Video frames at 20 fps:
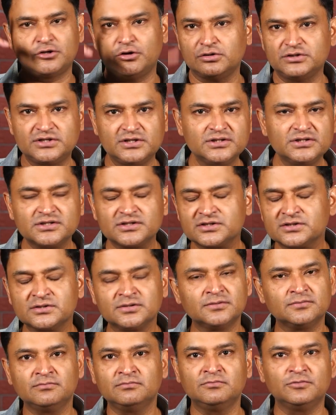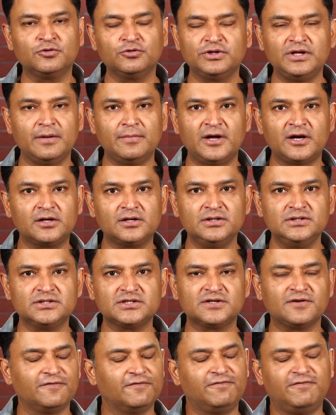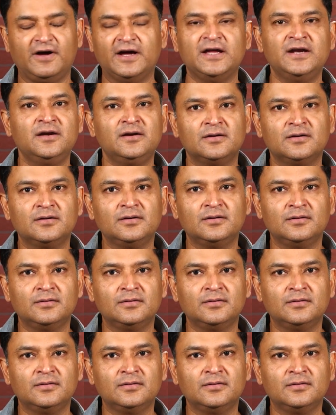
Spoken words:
nonsense to the Americans. Fine.